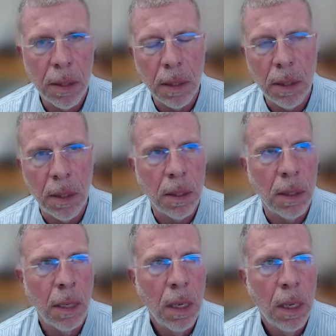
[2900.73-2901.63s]
It's just
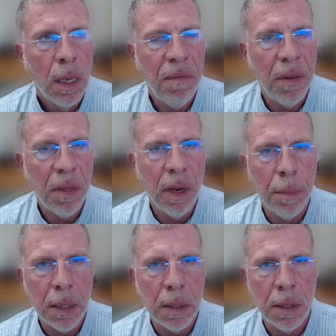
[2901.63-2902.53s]
if you think
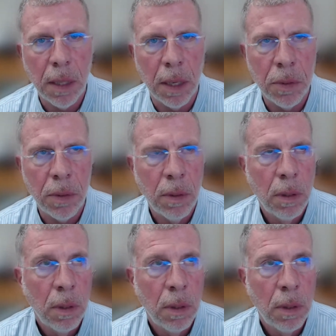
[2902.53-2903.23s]
about the schedule,